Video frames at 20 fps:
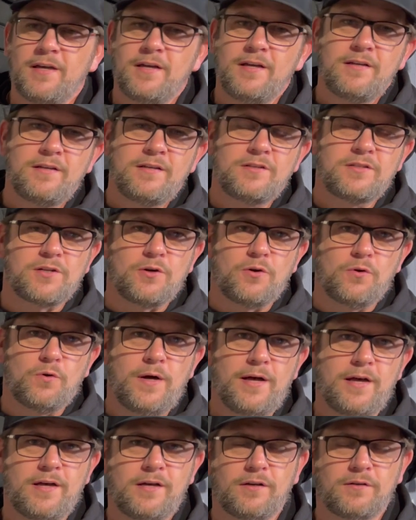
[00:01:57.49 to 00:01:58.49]
So,
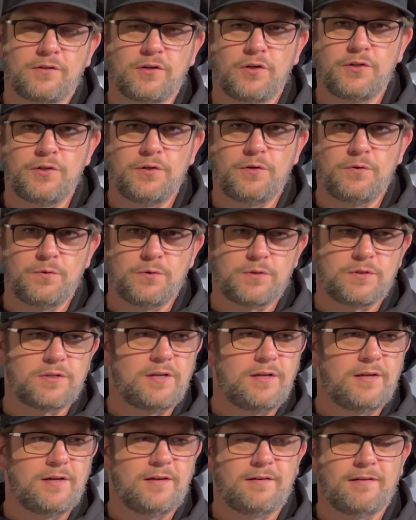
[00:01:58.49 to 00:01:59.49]
good news,
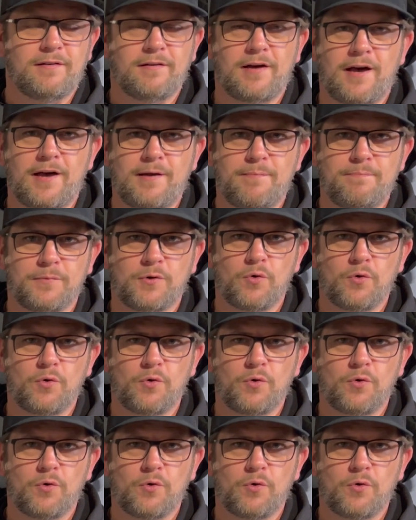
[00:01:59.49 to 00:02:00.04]
I'm